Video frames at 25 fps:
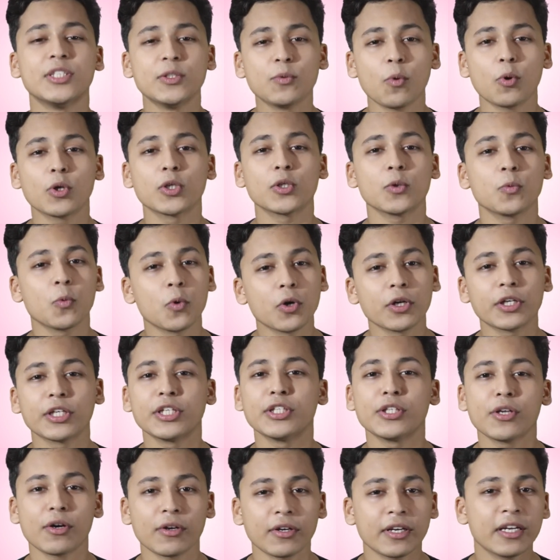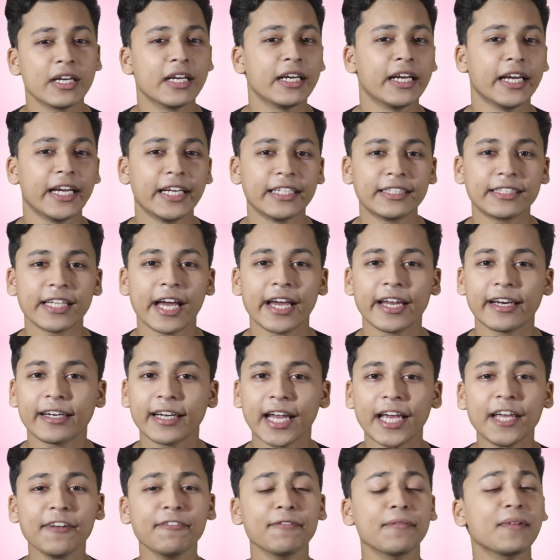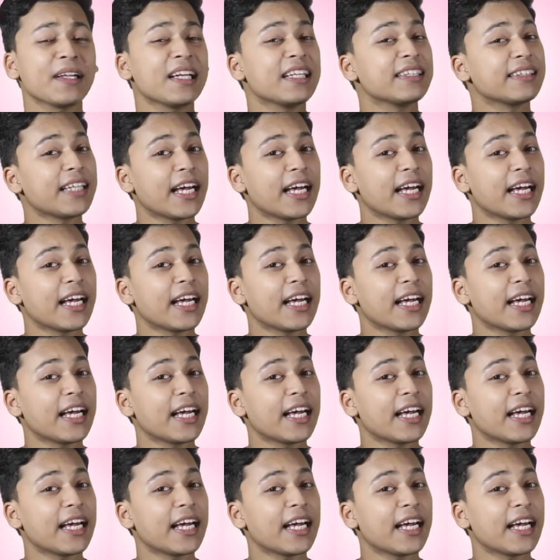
you want to work in your entire life,